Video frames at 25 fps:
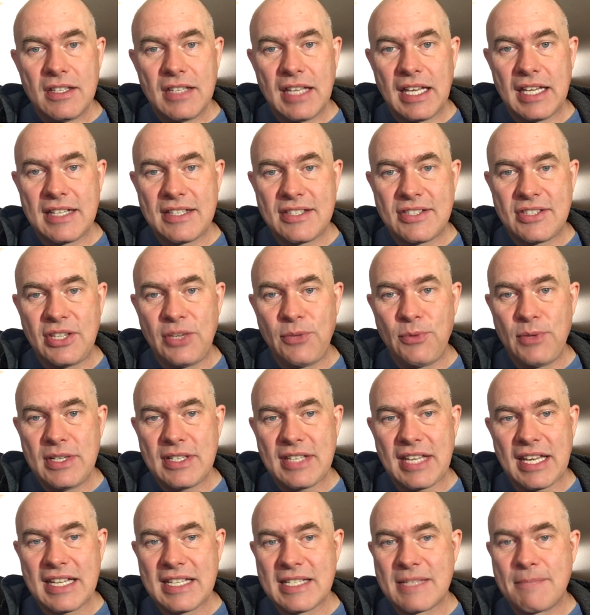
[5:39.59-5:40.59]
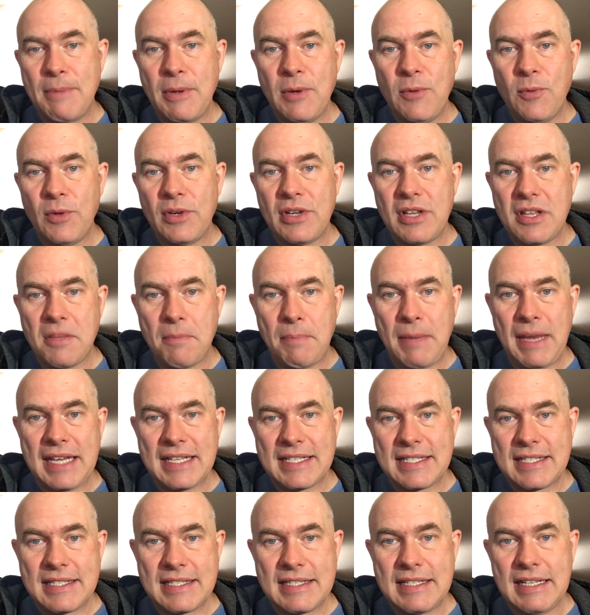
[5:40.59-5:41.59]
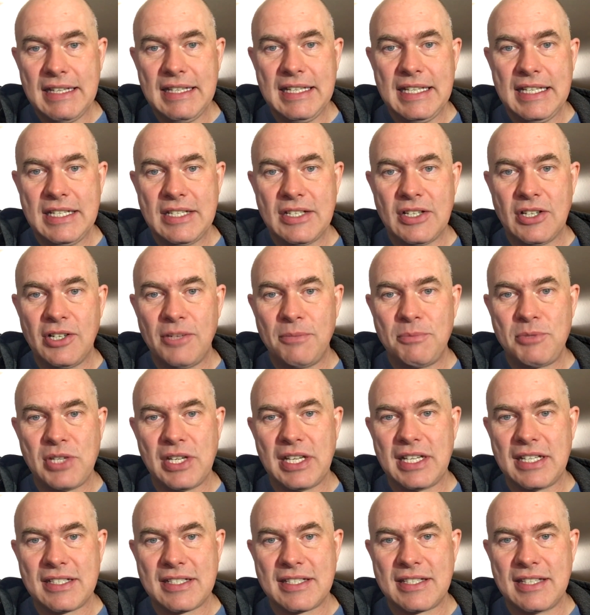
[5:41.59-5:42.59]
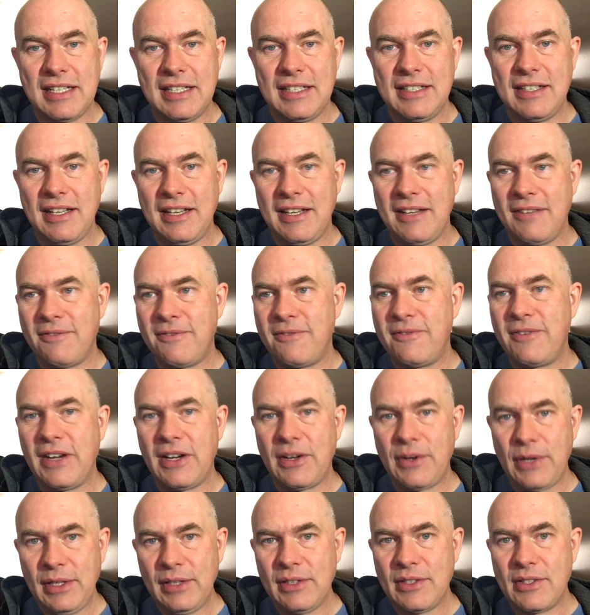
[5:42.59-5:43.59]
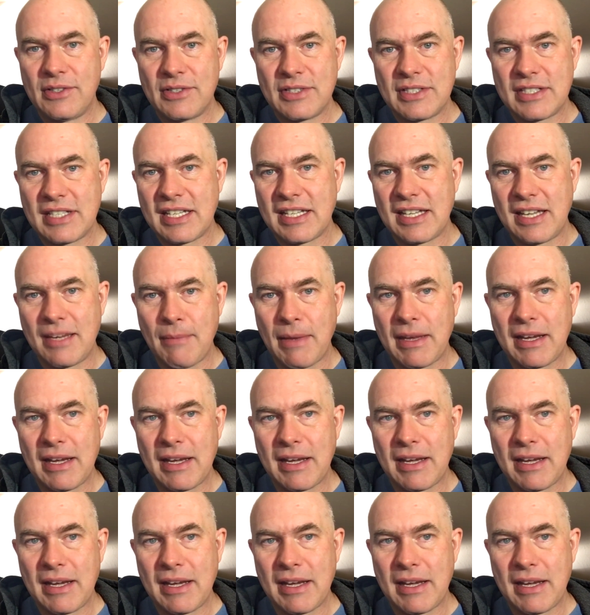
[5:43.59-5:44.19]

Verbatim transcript: Uh, Ceres has been one of the best studied objects in a very long time,